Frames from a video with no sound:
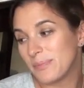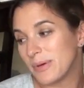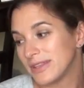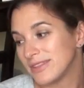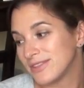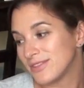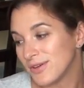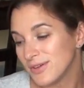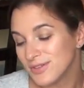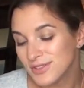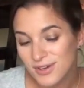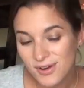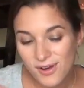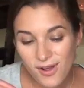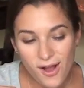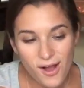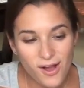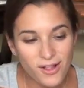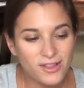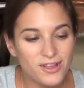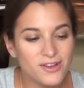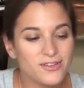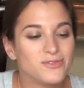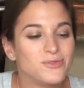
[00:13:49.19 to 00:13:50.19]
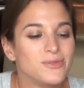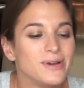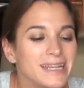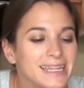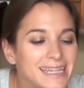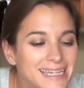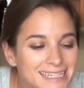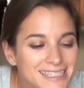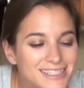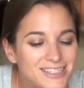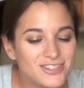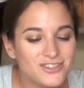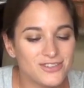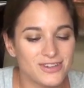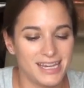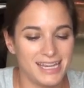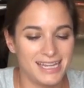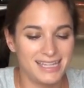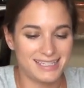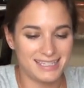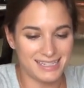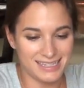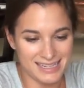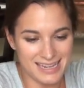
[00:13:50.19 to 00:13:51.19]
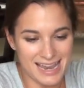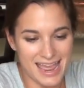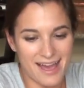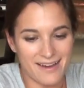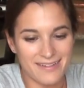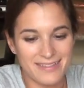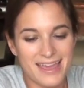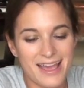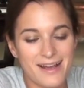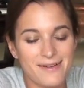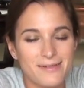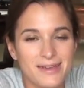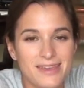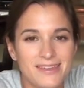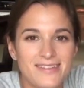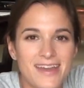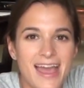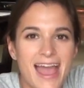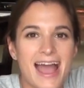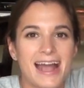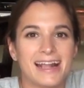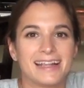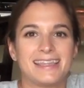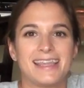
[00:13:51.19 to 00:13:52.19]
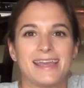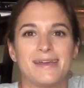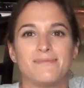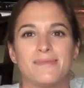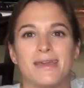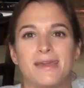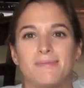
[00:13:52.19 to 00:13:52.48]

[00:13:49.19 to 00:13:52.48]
But those are all of Winnie's treats, and now that we've had them,